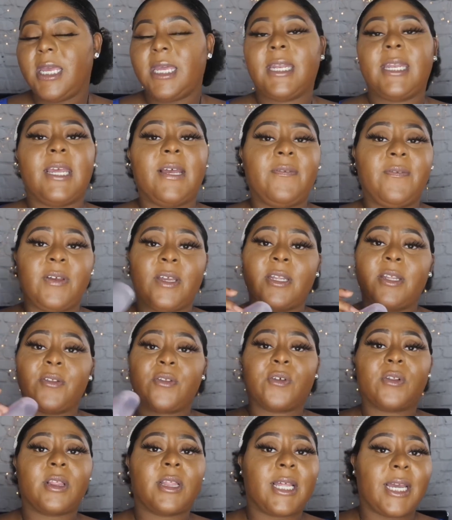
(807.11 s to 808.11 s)
definitely
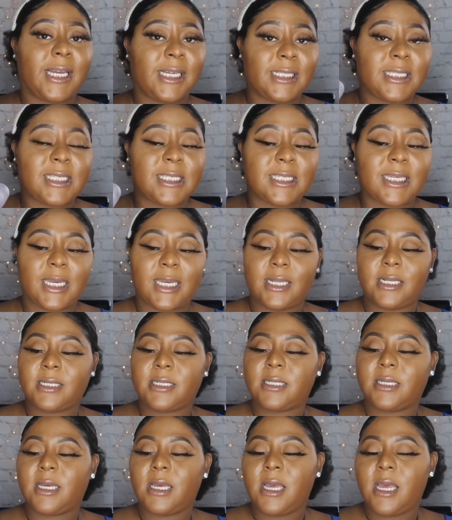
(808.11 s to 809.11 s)
another light
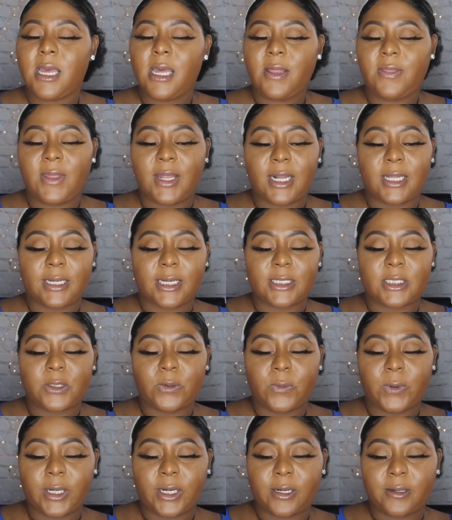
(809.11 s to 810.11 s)
scent that I like to
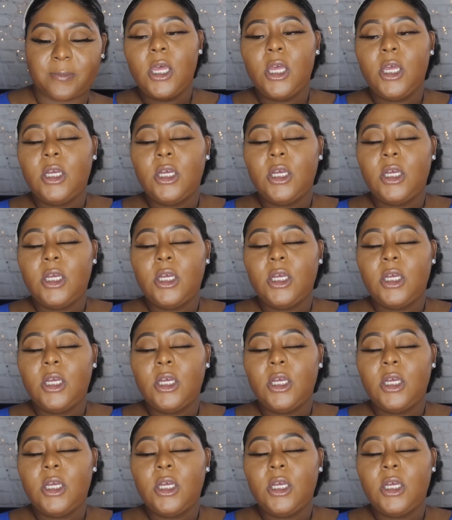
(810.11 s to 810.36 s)
wear.